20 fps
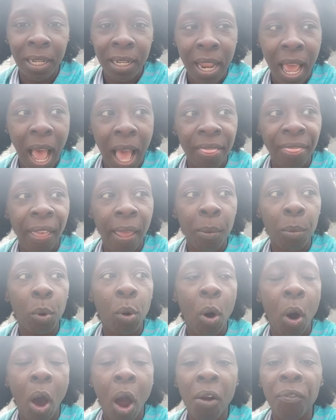not, they will
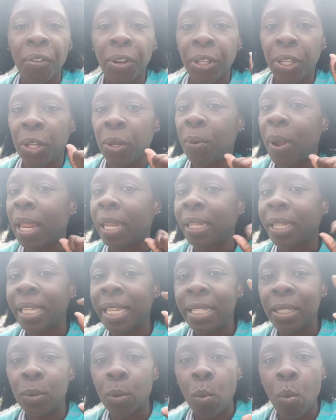offer you at
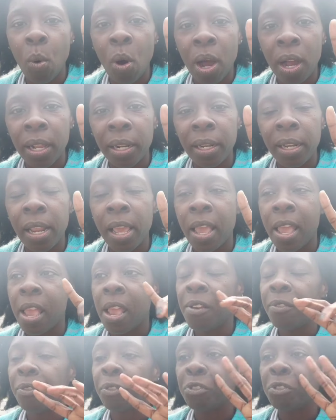least 1
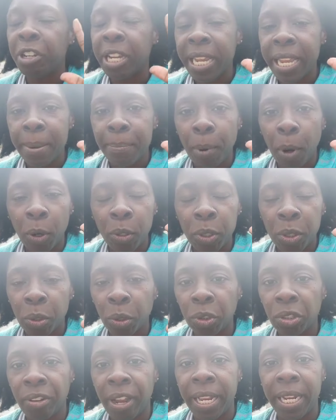free personal
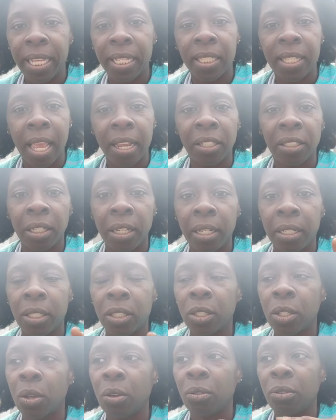training session. So